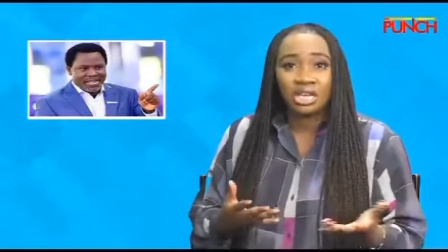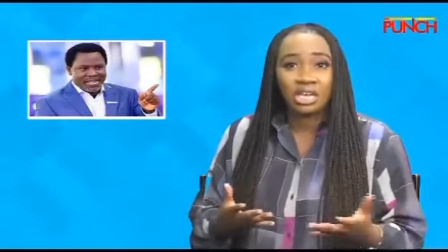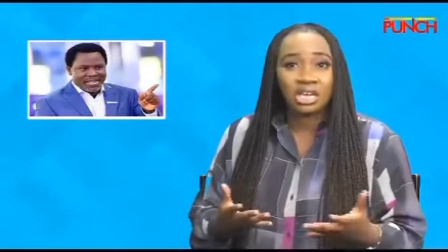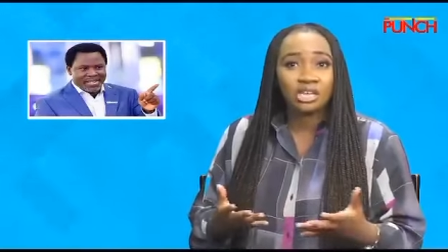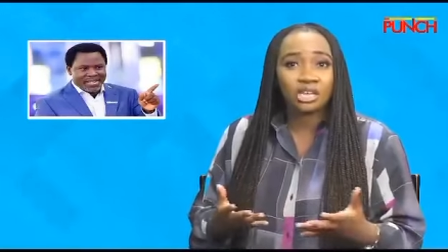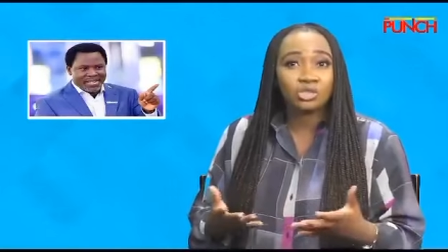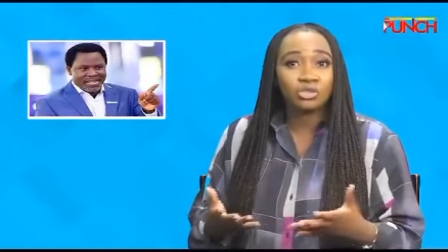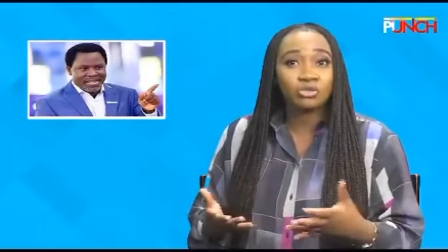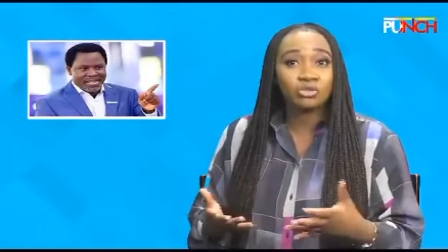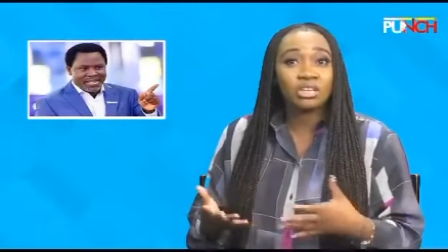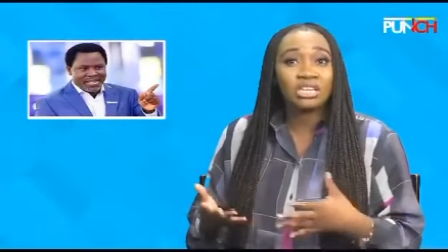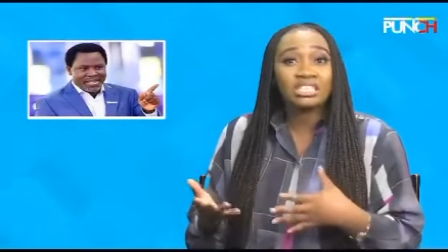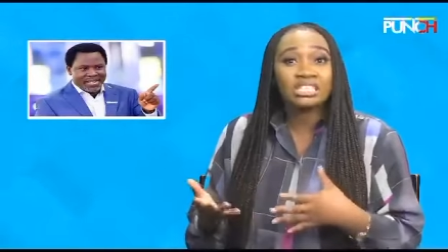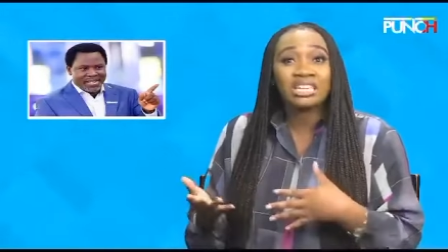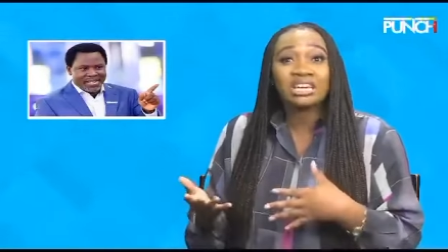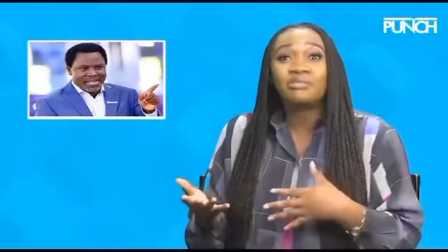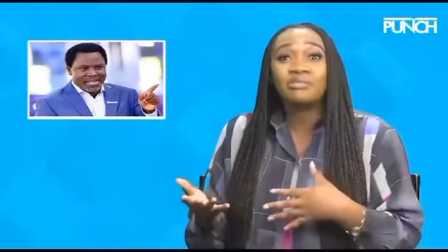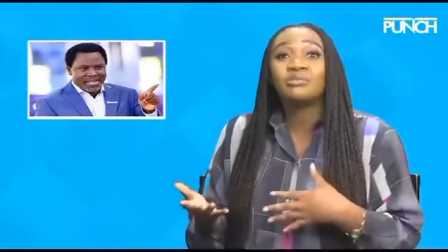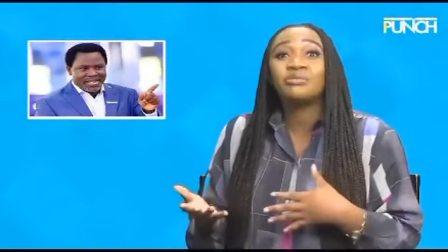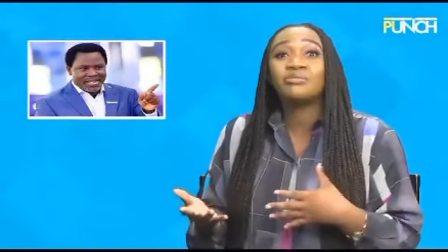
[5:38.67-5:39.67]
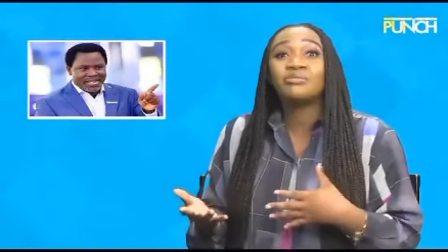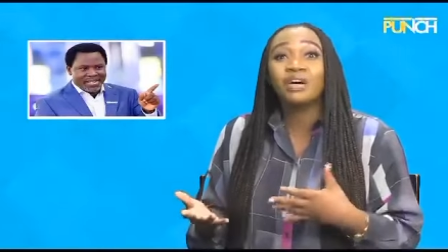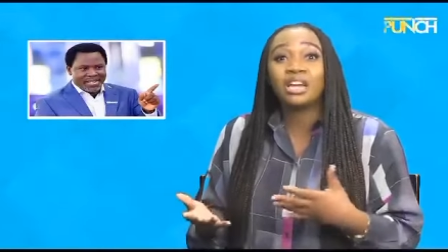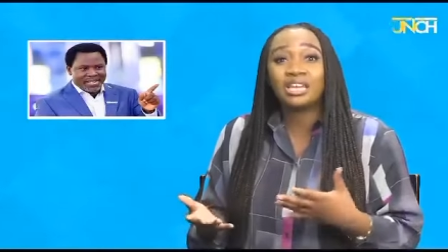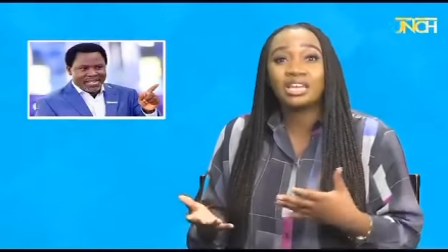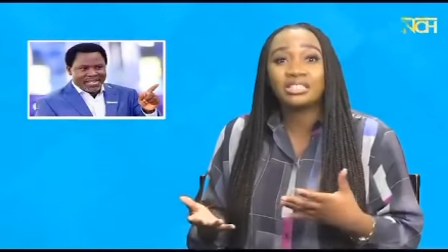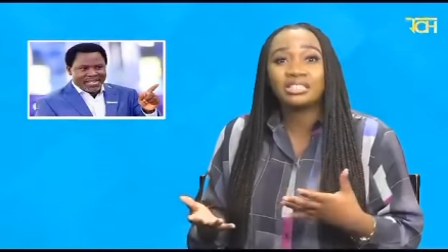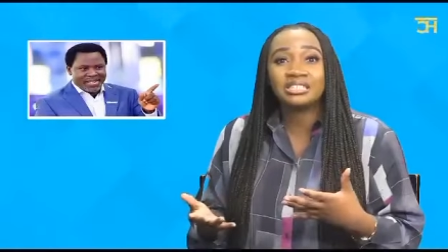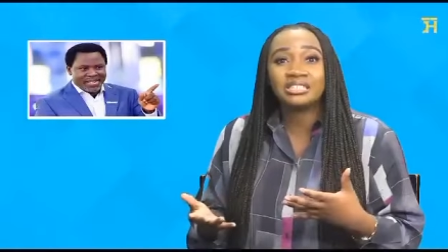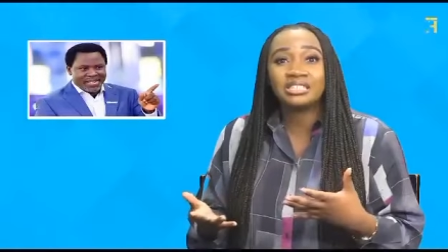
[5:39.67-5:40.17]
It is truly
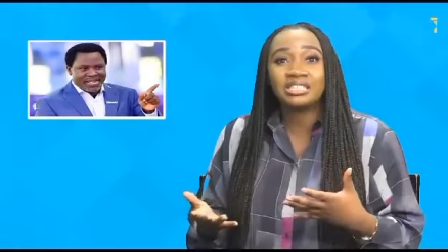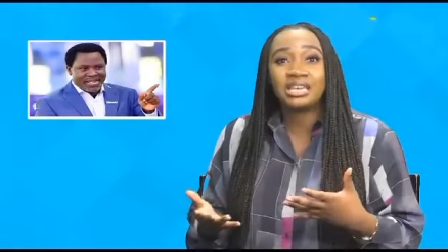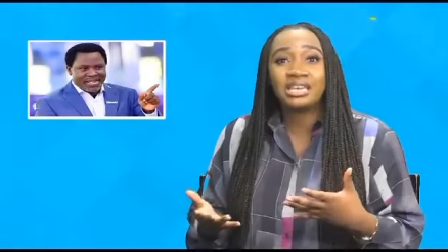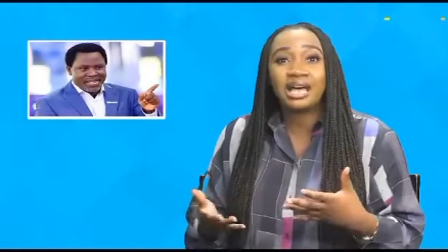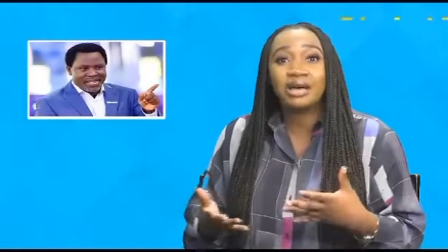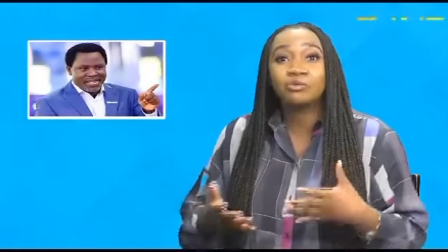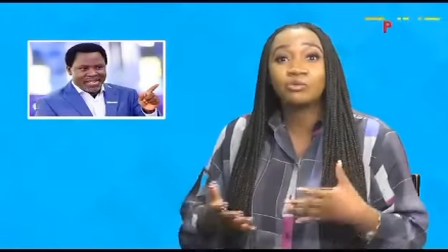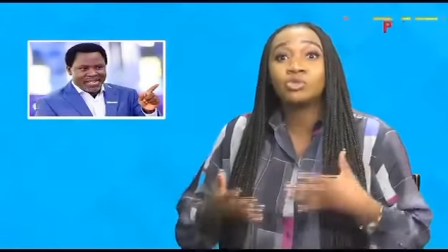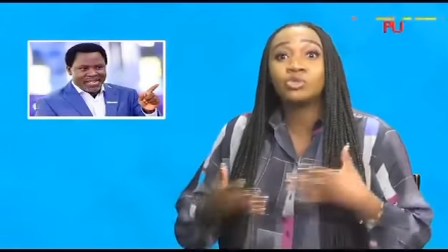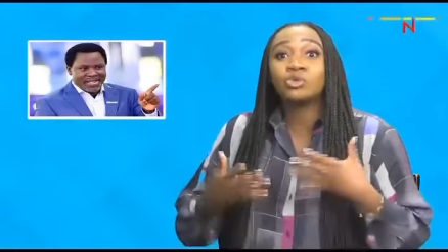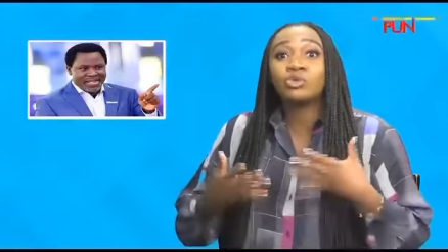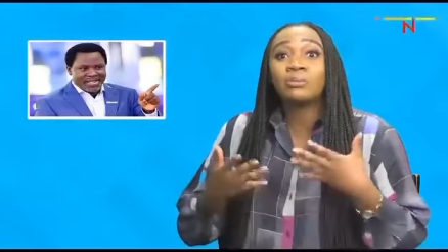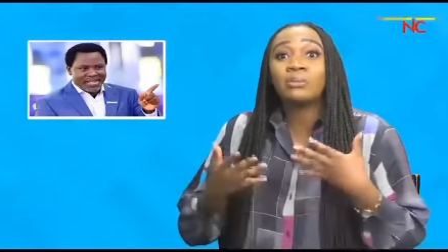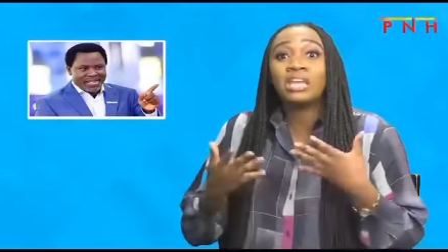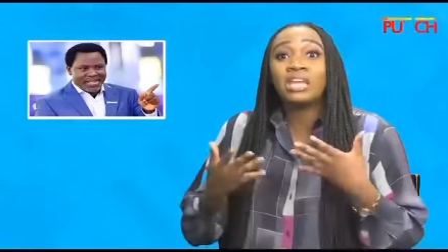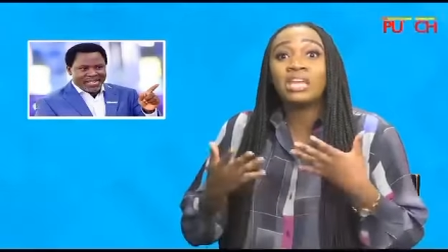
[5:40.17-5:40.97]
terrifying to see how some